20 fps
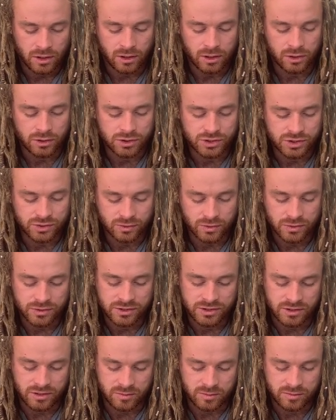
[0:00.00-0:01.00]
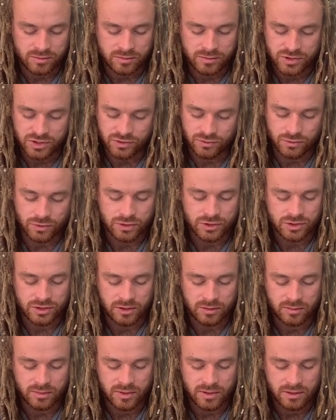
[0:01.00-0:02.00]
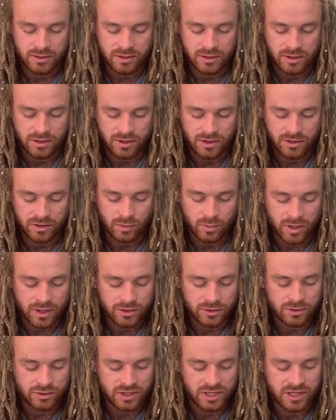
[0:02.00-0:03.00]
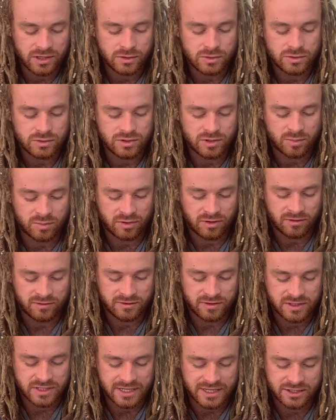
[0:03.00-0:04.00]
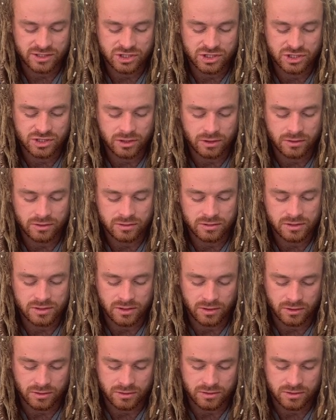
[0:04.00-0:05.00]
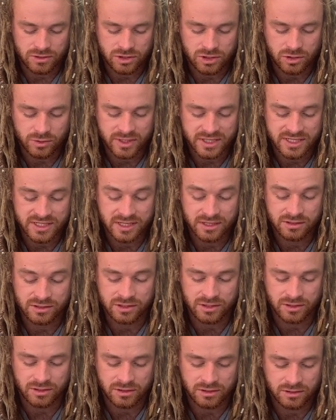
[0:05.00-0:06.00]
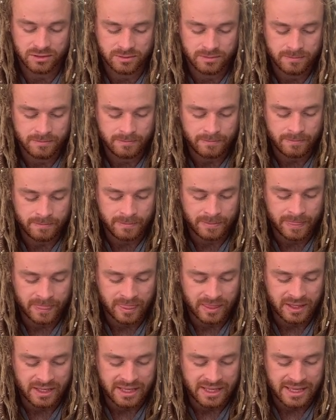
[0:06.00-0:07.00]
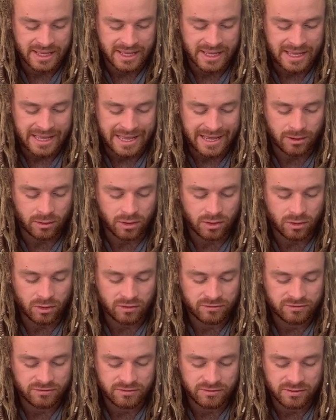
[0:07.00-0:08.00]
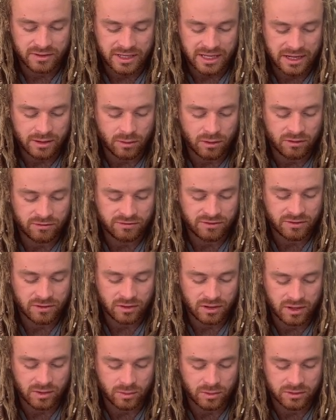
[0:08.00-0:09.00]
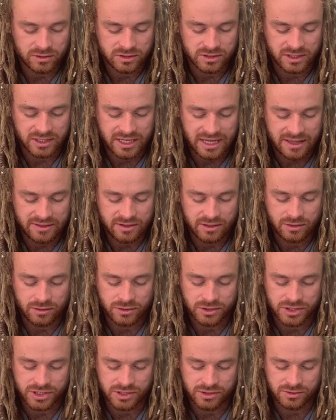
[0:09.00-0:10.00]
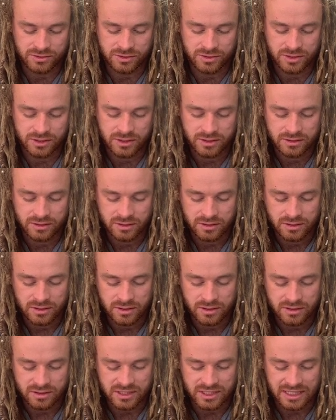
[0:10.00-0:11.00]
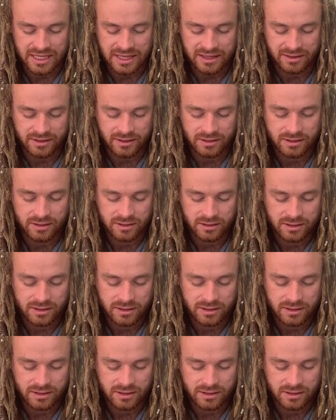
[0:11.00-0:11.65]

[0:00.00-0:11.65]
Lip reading: O Jerusalem, Jerusalem, the one who kills the prophets and stones those who are sent to her. How often I want to gather your children together,